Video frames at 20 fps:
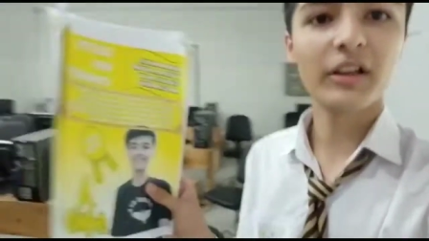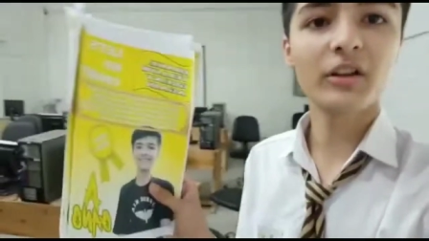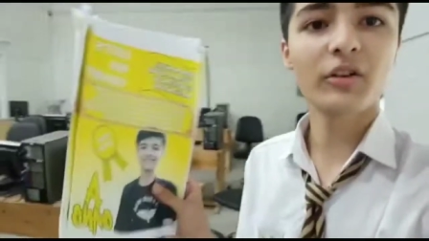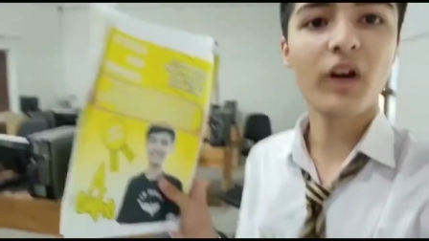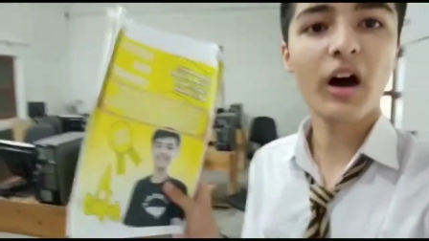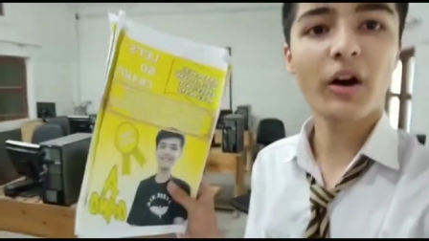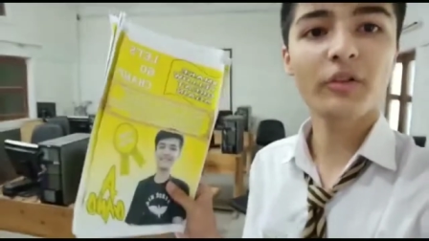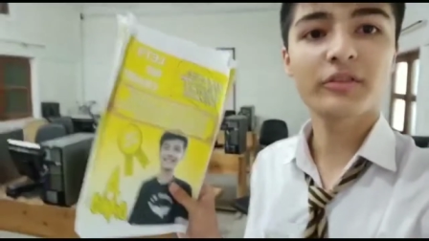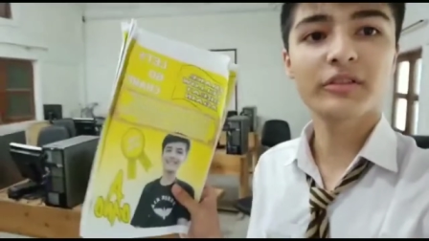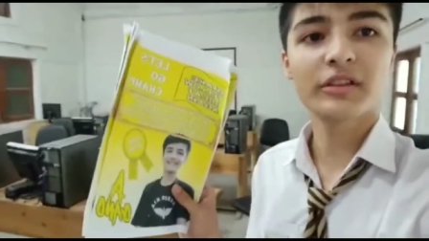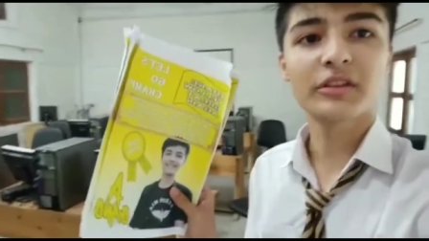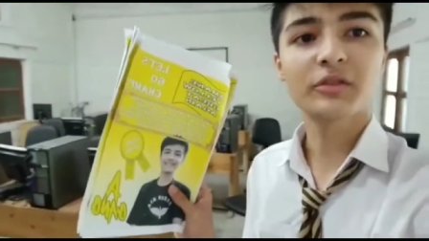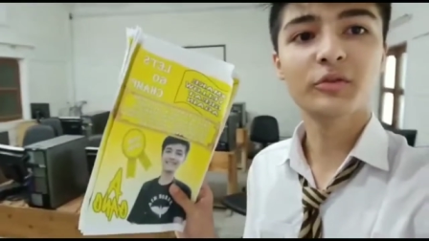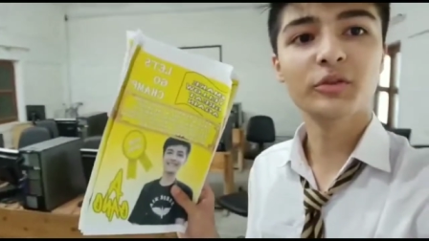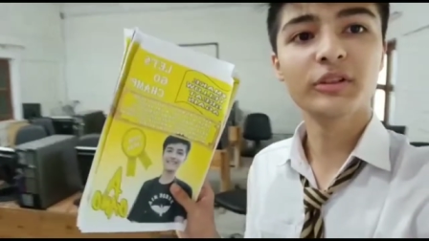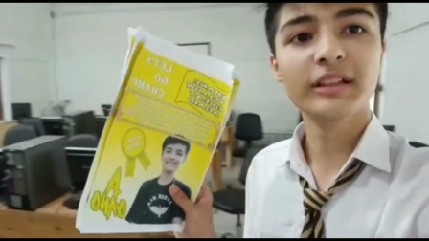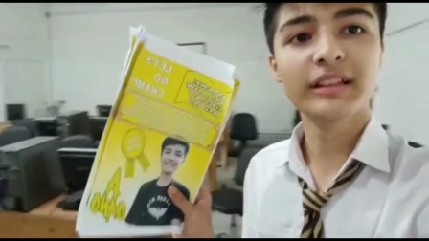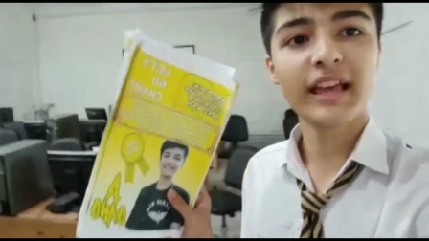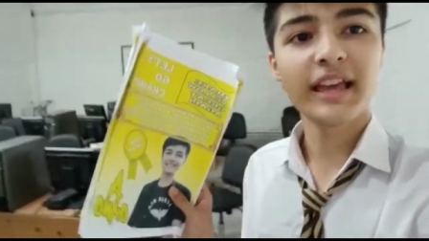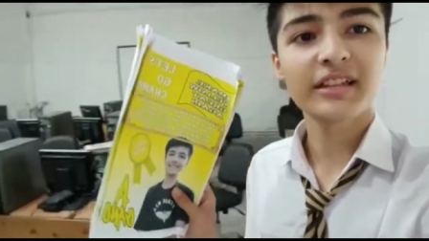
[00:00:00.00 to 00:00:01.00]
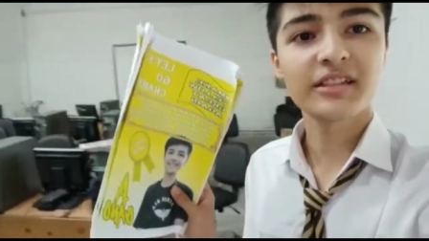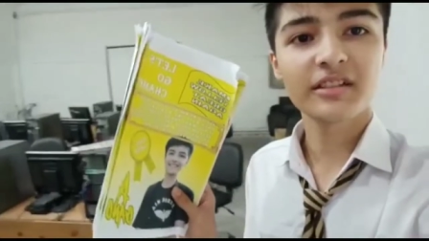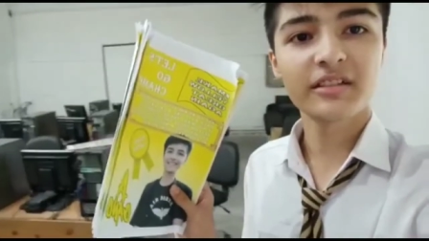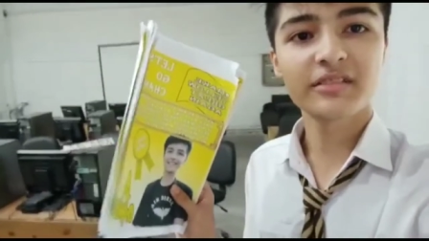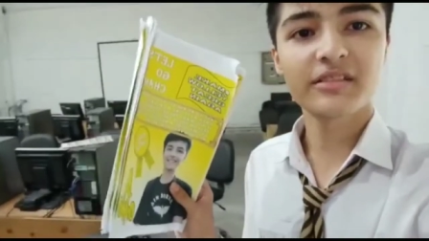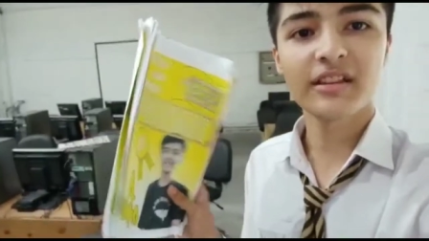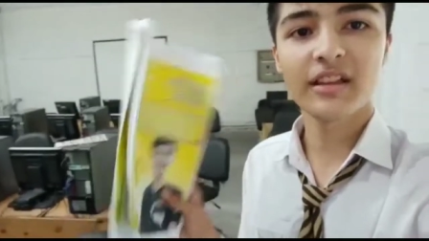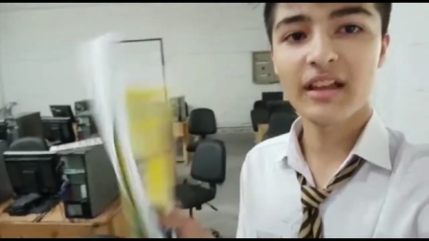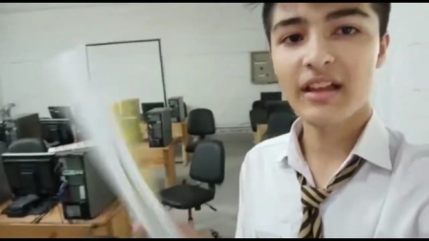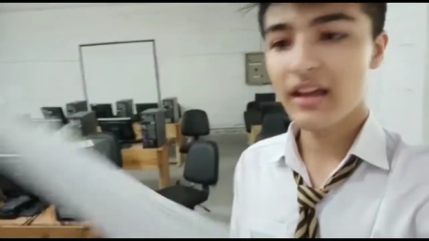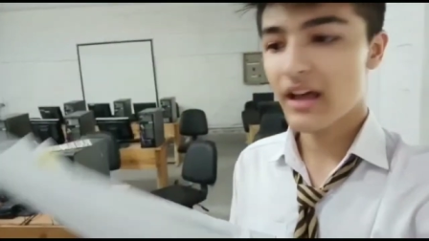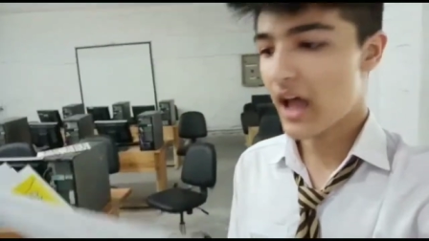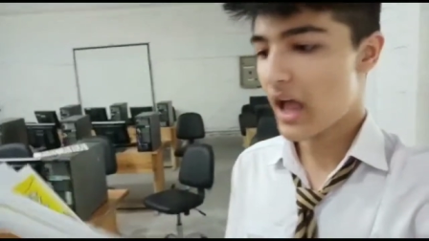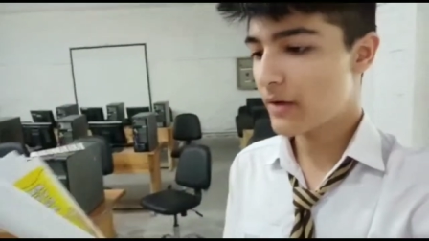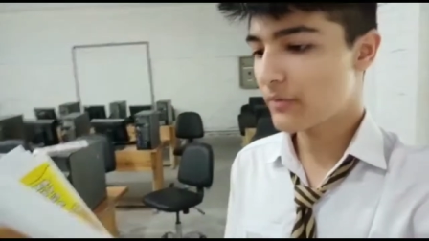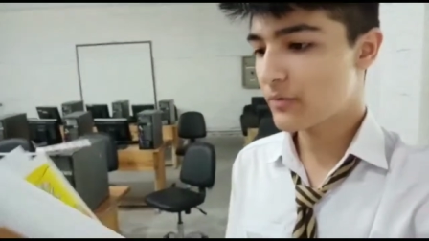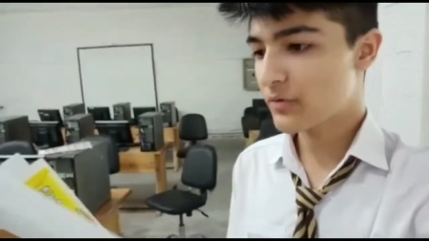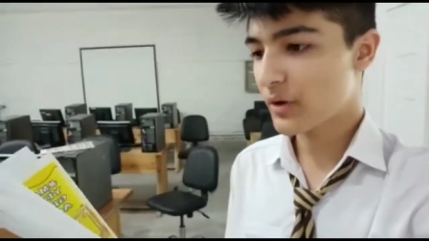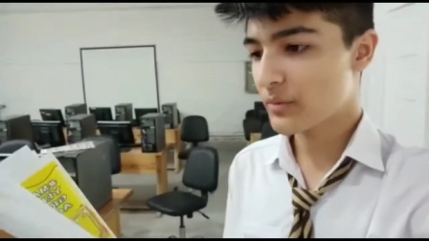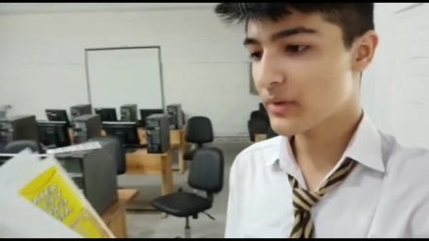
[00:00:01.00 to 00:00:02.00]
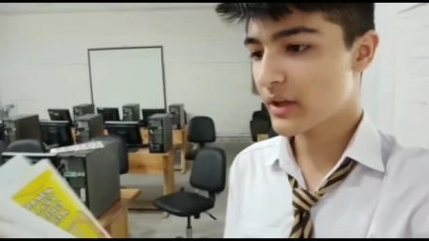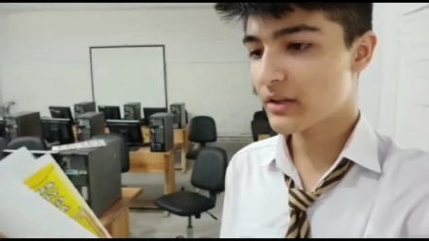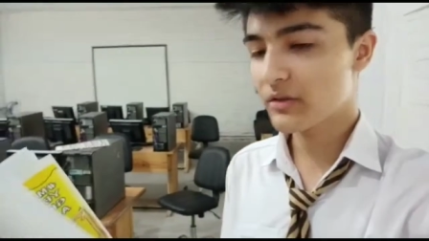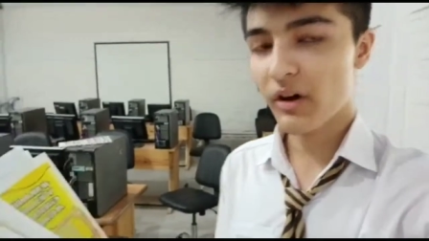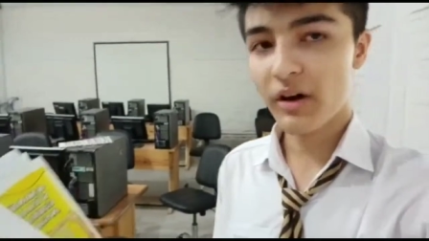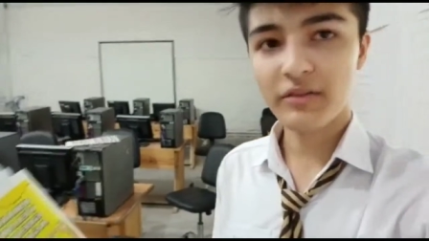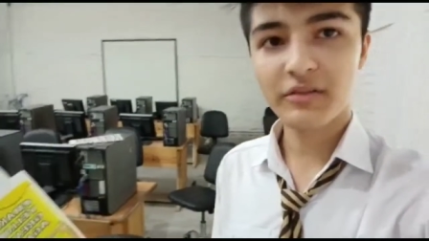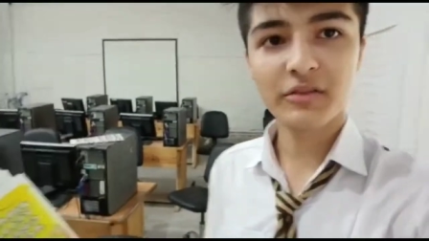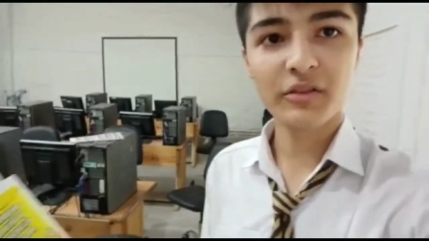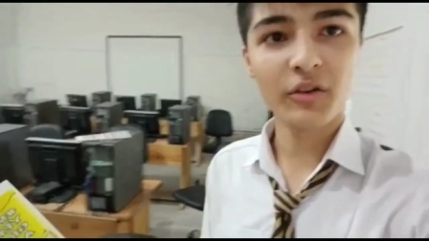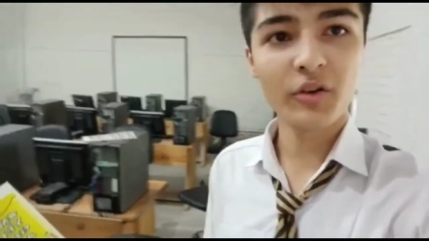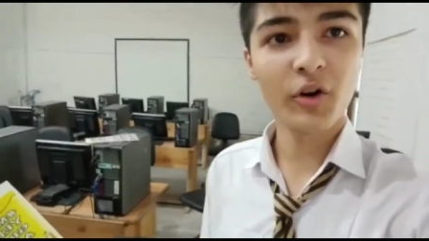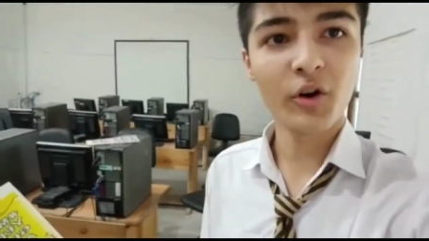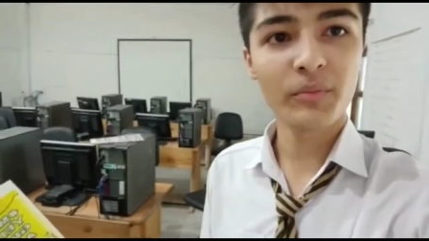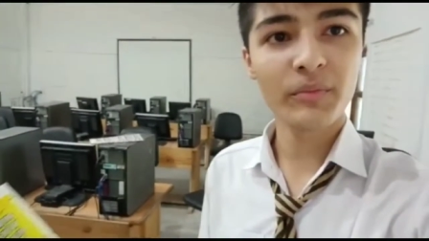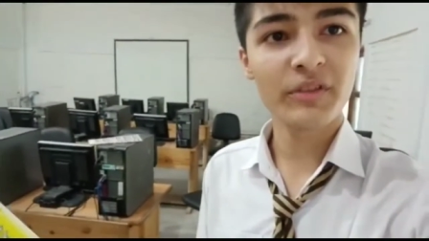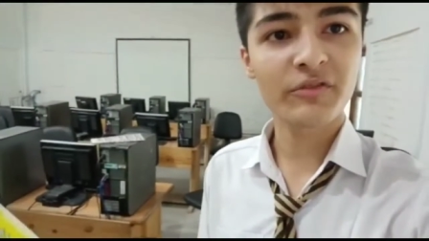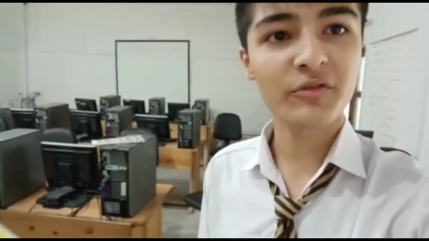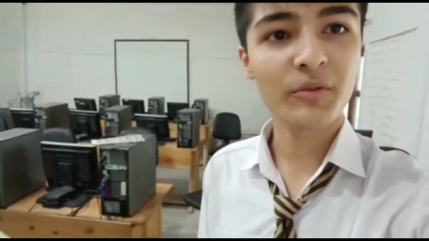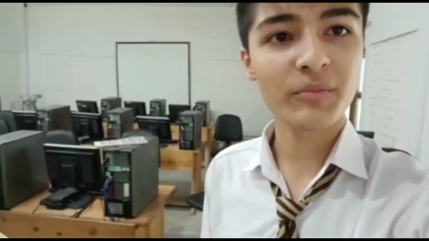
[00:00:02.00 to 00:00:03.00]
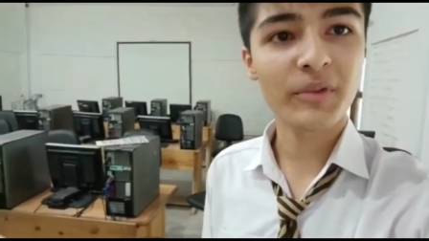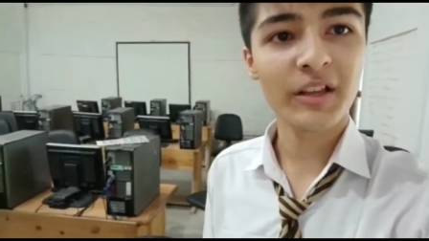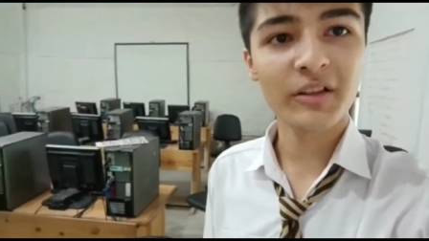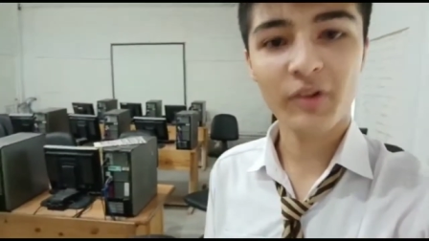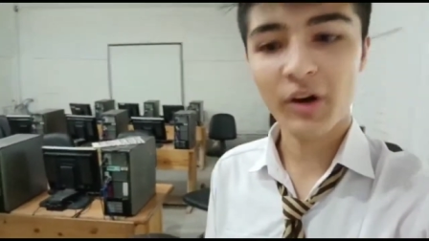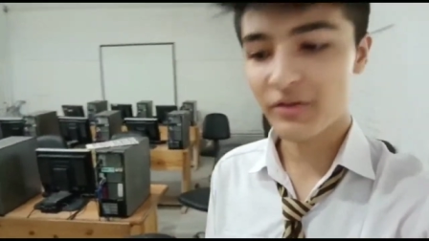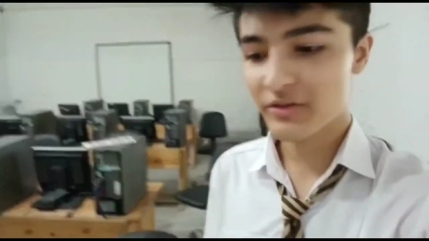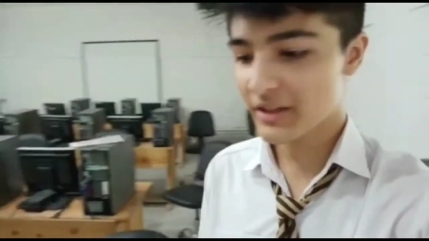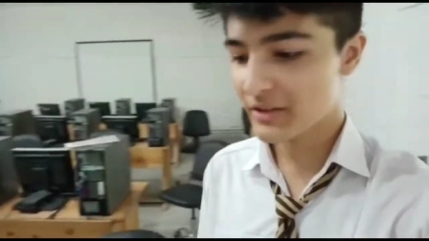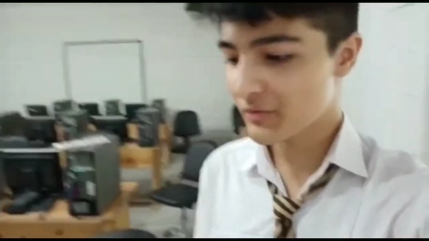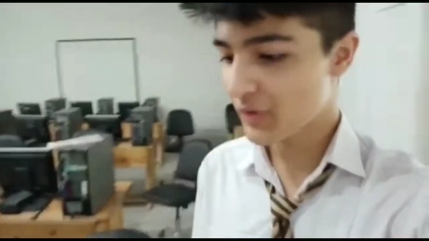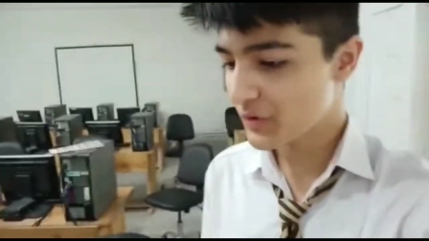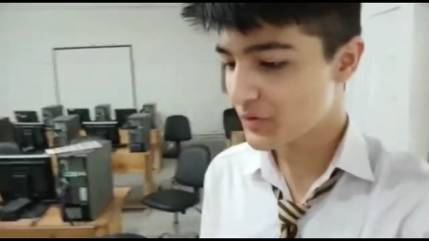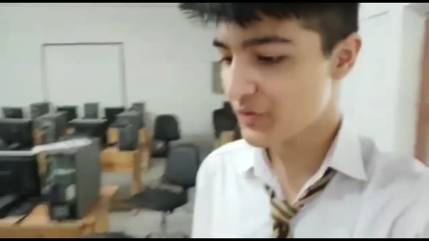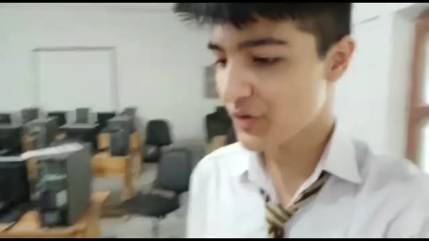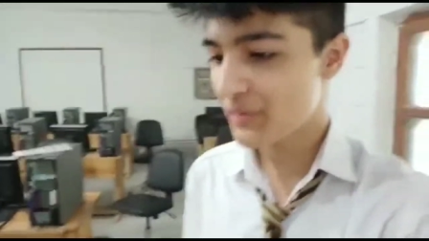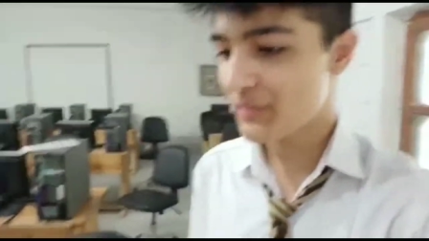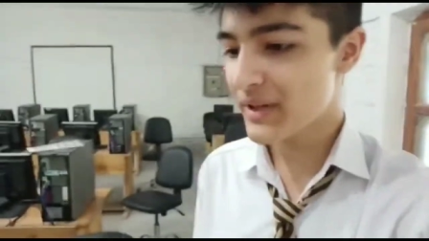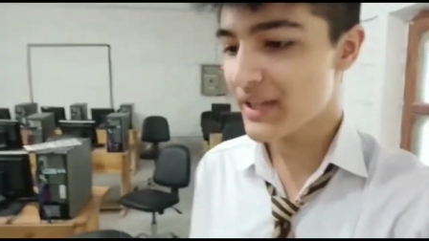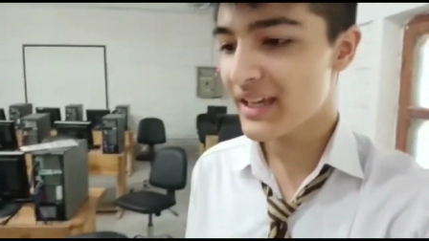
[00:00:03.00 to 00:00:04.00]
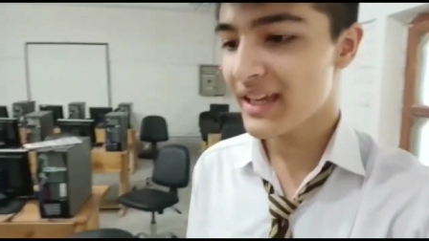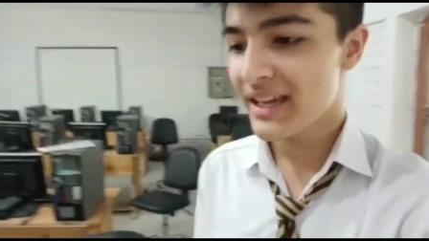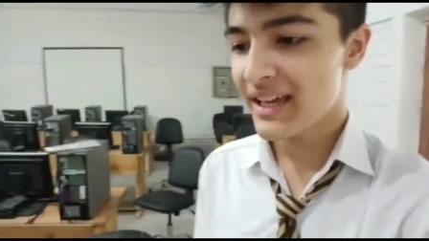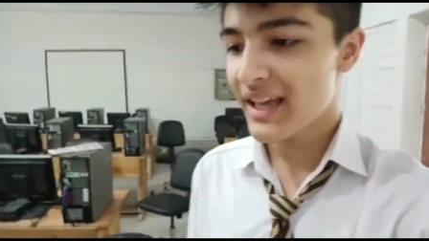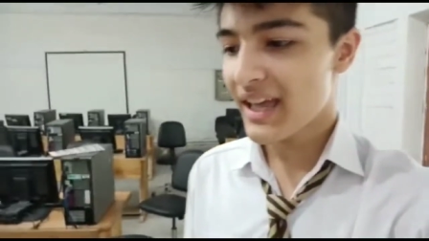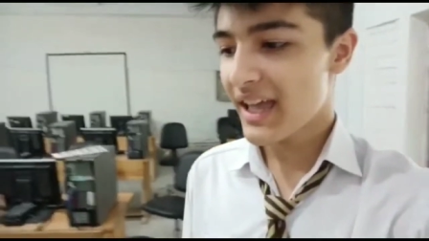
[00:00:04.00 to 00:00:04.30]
Yellow House school elections. I am from Yellow House, so homies from Yellow House can vote for me.